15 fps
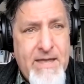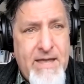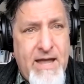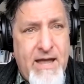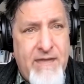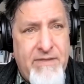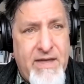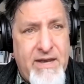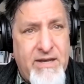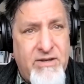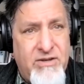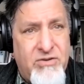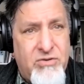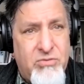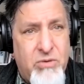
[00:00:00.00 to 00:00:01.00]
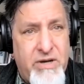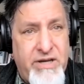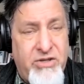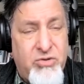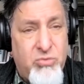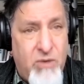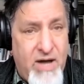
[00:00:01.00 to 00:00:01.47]
And then in
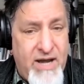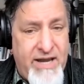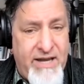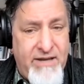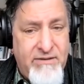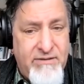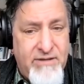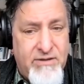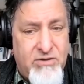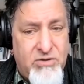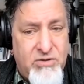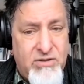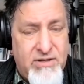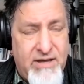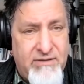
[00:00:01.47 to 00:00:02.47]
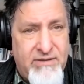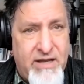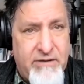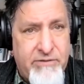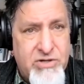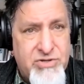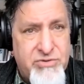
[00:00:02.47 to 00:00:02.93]
2020, the 10th
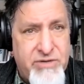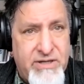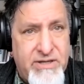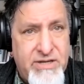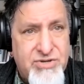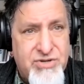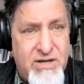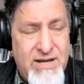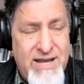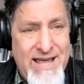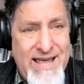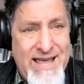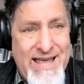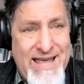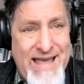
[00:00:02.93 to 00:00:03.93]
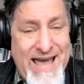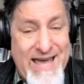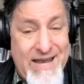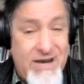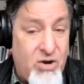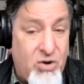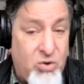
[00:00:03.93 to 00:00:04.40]
anniversary edition
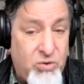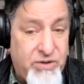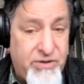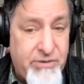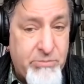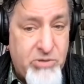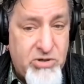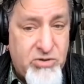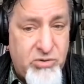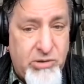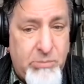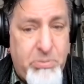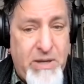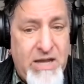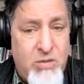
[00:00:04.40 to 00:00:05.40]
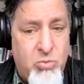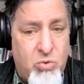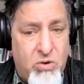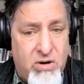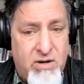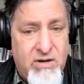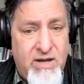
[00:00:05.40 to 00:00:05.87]
added a whole nother book to it, Pig
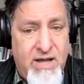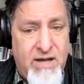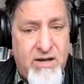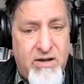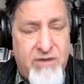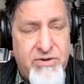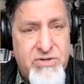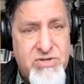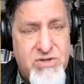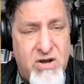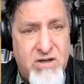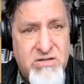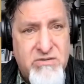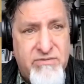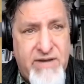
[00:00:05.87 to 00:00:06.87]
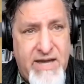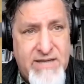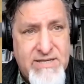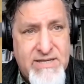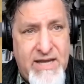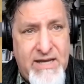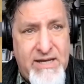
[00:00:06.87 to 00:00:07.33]
War and Other Songs of
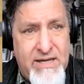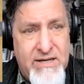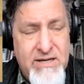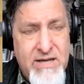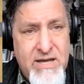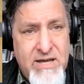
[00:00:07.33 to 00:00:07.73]
Cascadia.